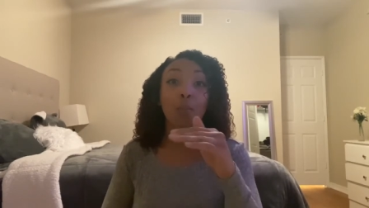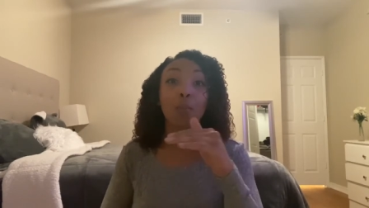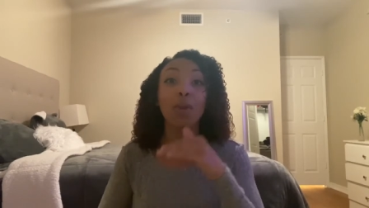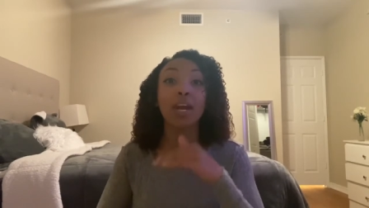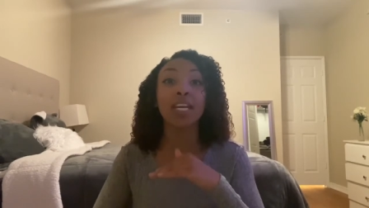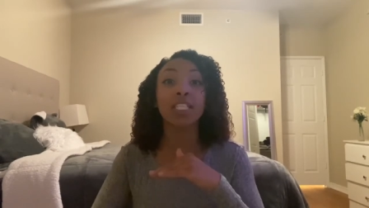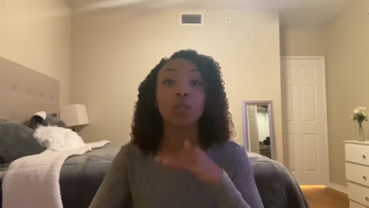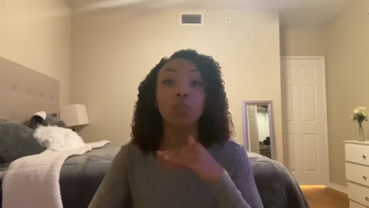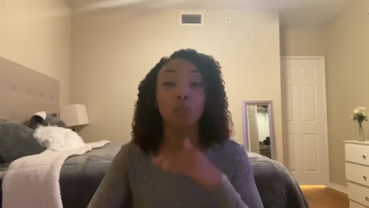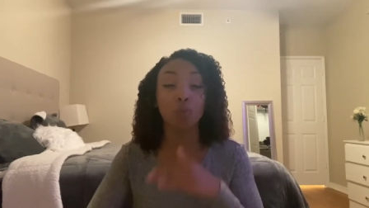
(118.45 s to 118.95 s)

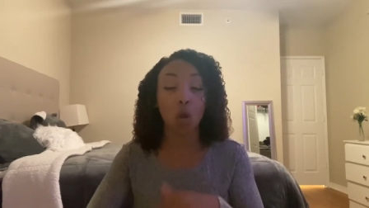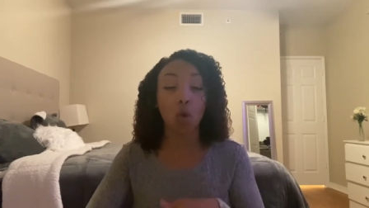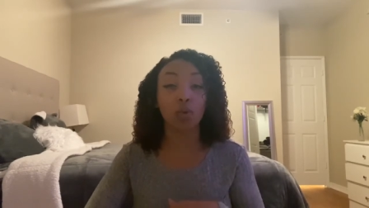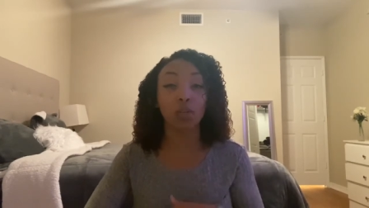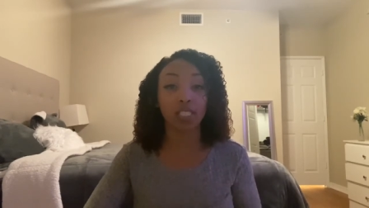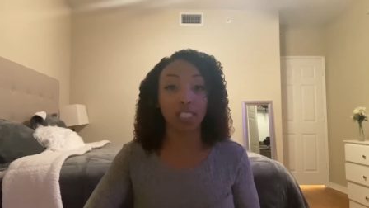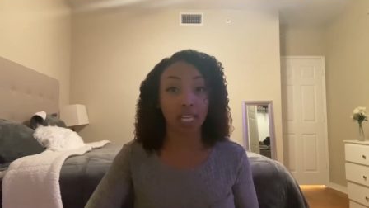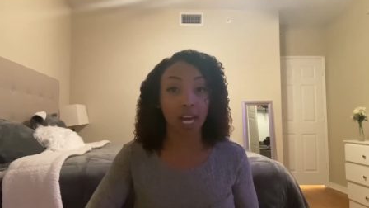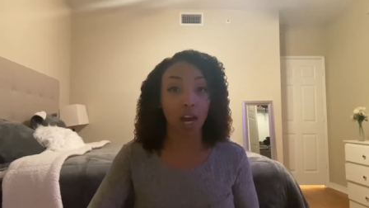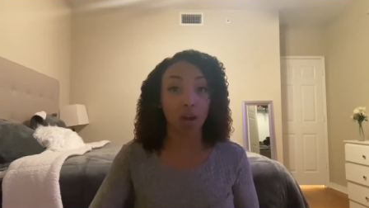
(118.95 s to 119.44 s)
it's
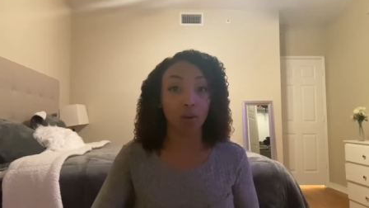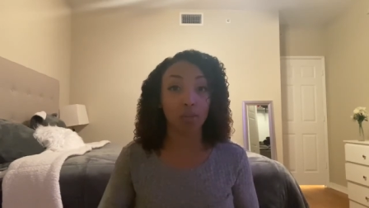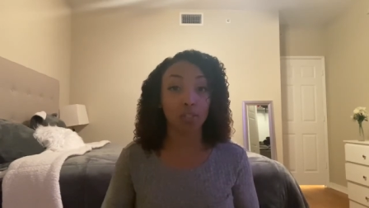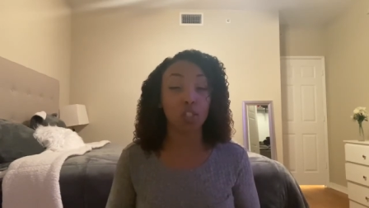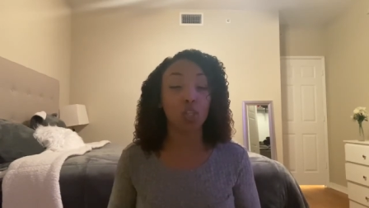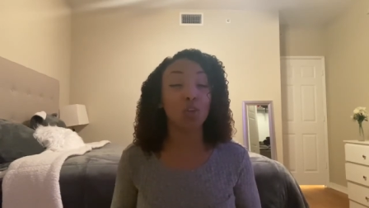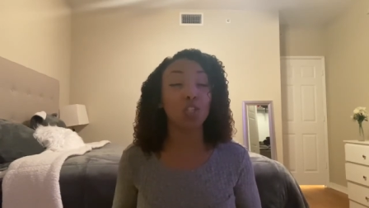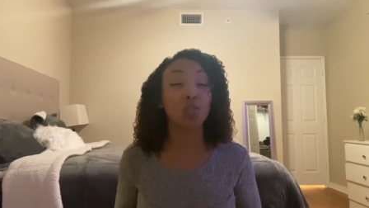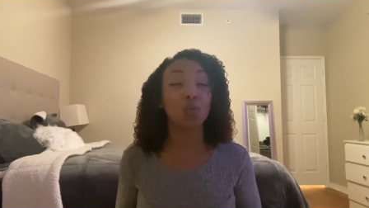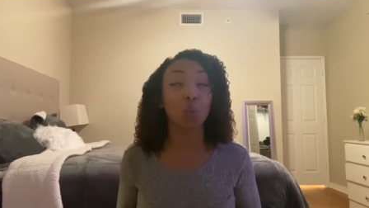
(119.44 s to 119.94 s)
broken down
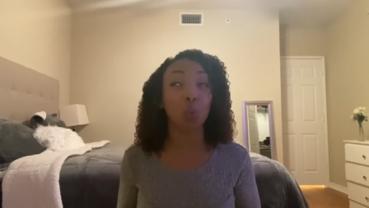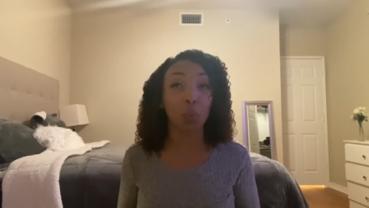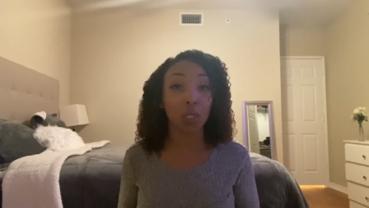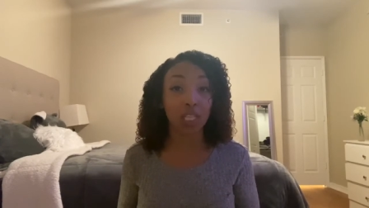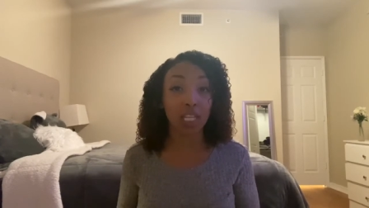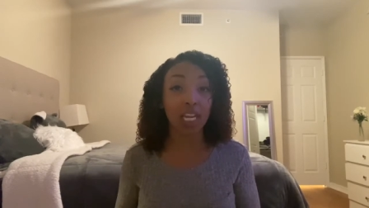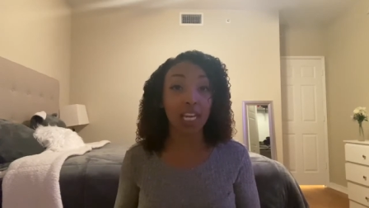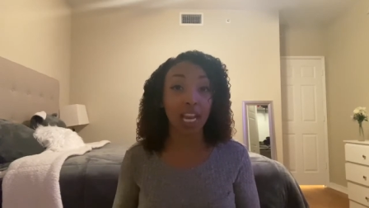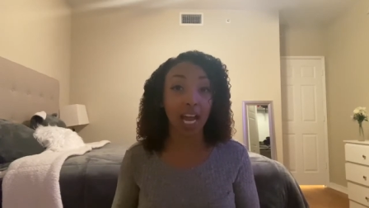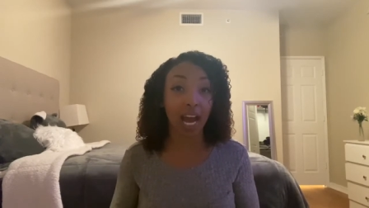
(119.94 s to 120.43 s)
so it's
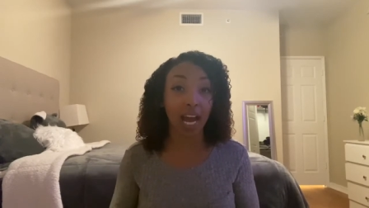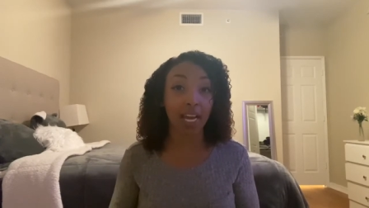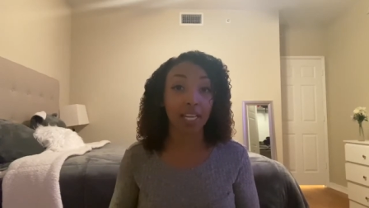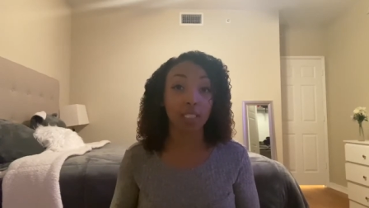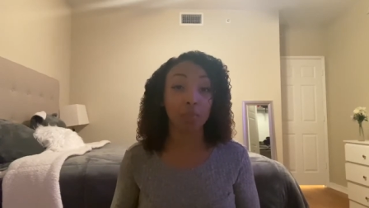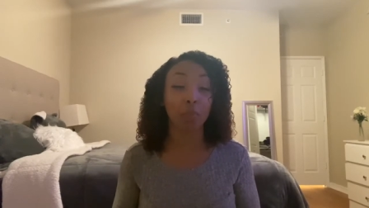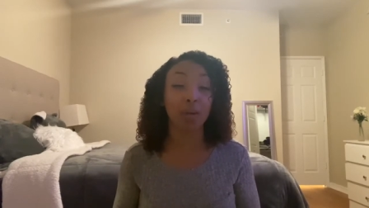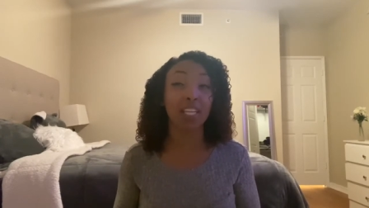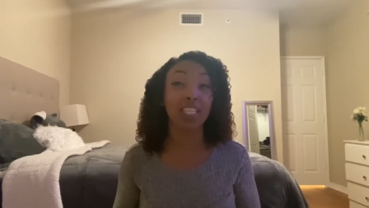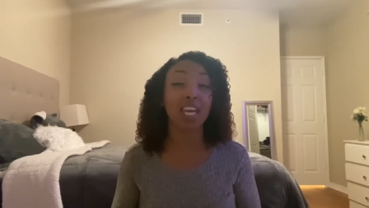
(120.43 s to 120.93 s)
really nice
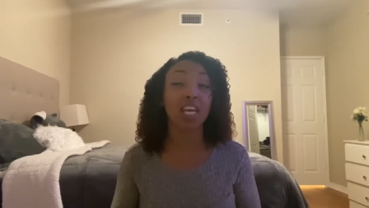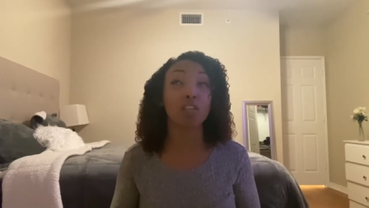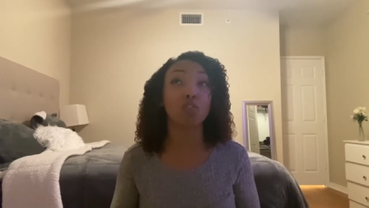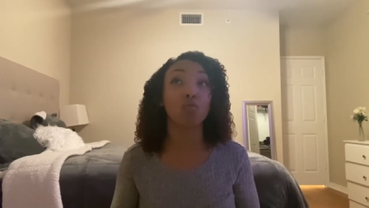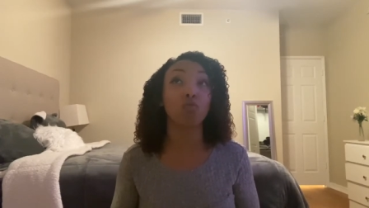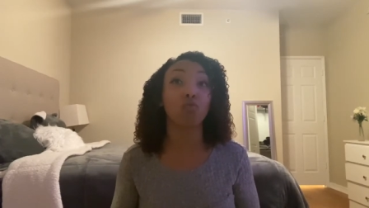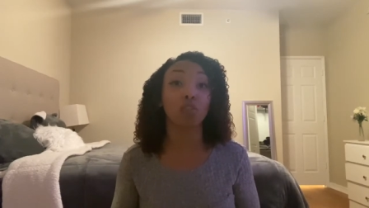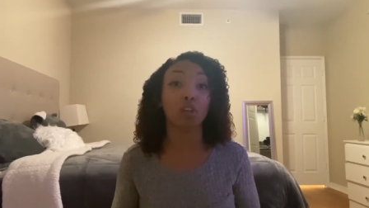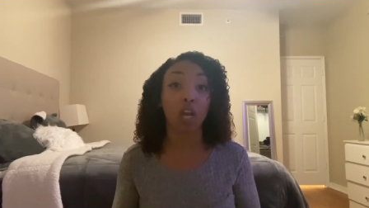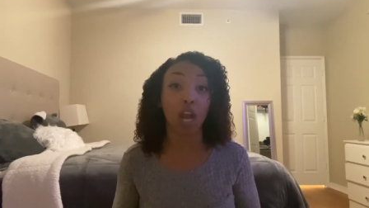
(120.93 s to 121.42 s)
but it takes
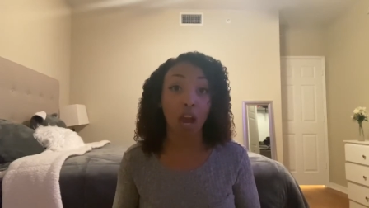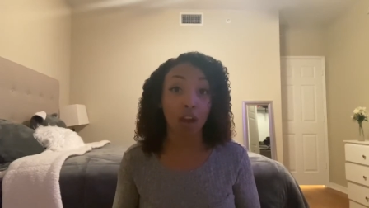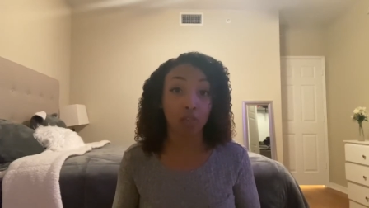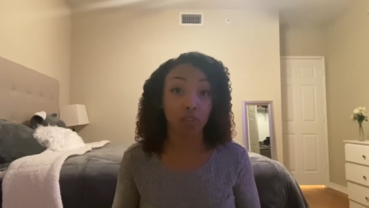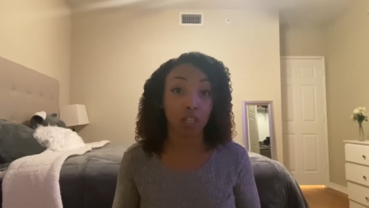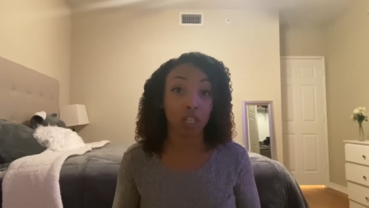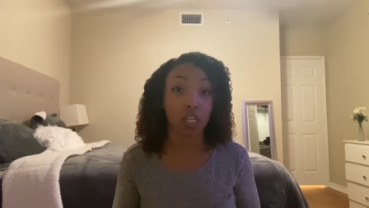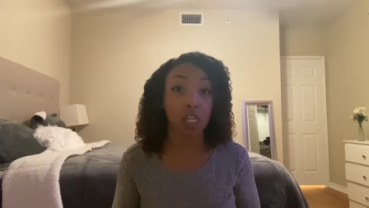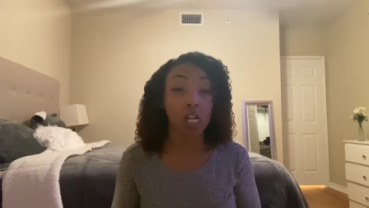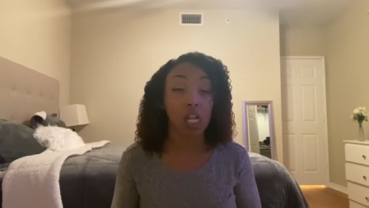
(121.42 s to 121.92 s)

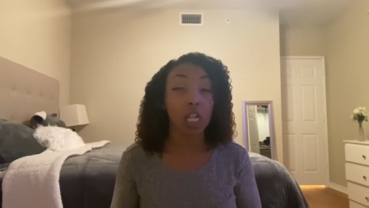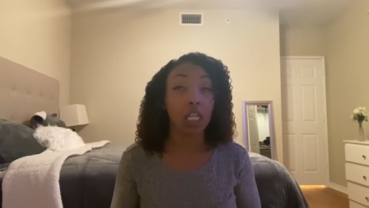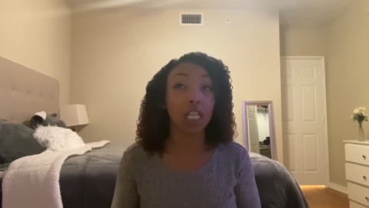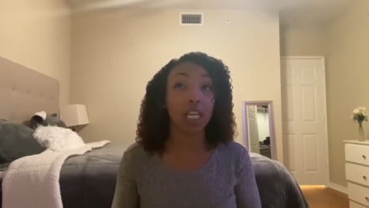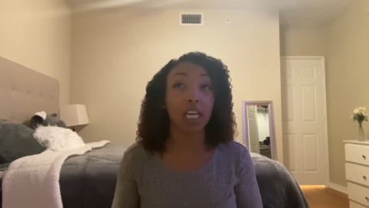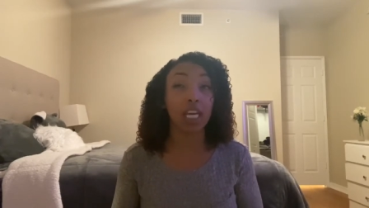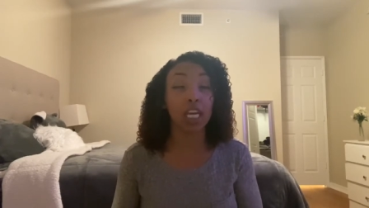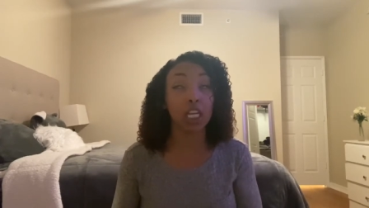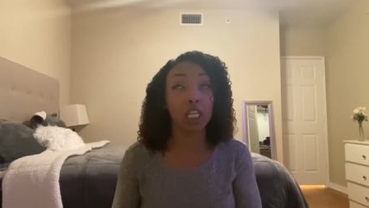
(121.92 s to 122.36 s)
forever like it